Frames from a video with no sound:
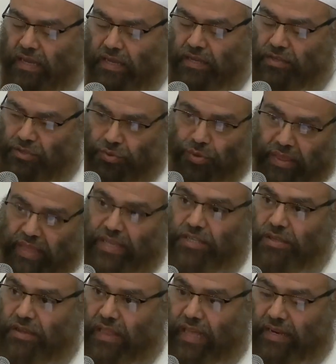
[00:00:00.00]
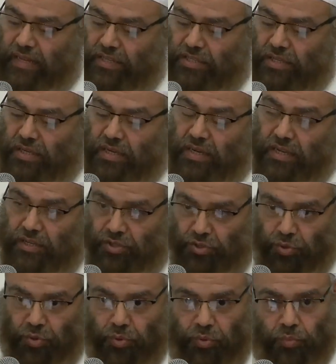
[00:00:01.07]
So things of that nature.
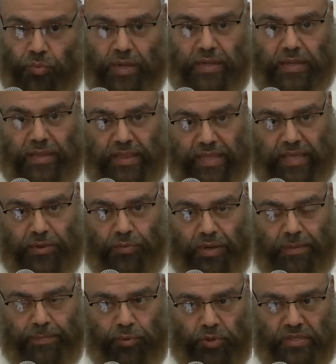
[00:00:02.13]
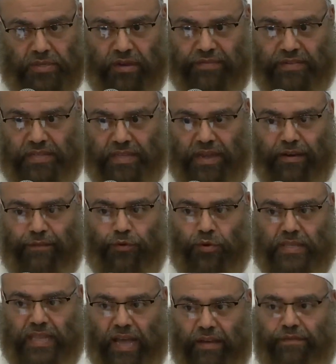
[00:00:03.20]
So one point of it,
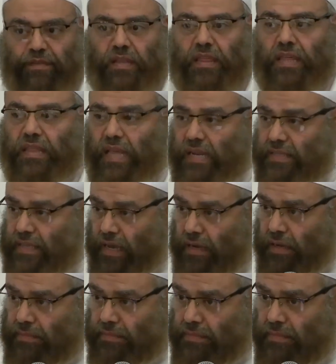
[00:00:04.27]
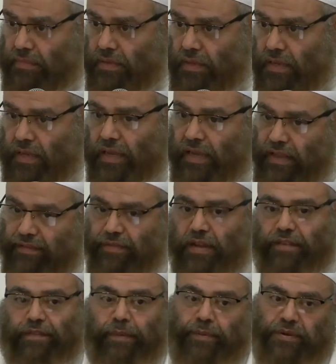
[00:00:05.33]
avoid everything that is haram,
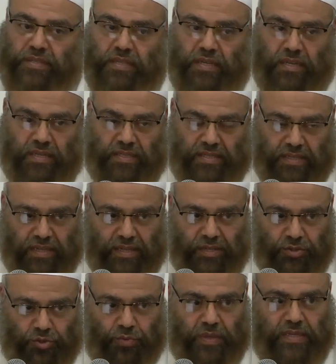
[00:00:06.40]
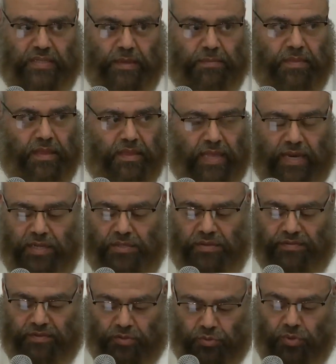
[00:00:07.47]
even if a person is doing something that
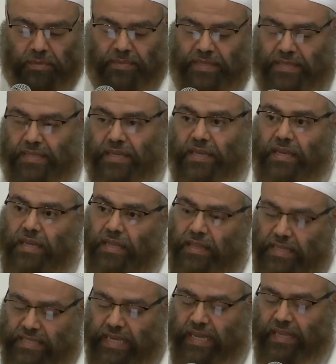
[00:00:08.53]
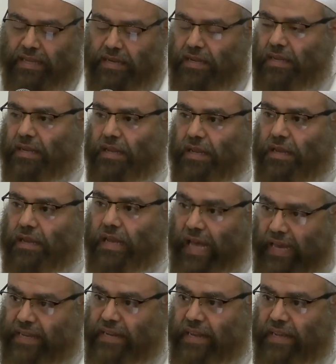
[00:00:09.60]
is of enjoyment. The second
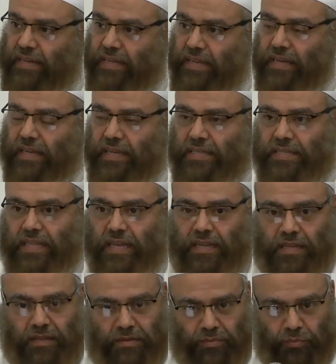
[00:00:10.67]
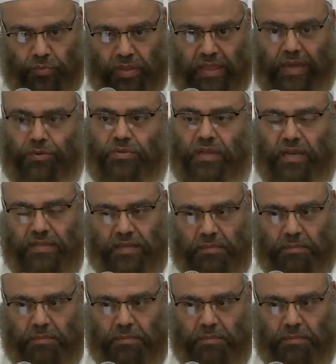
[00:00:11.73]
guideline here is that without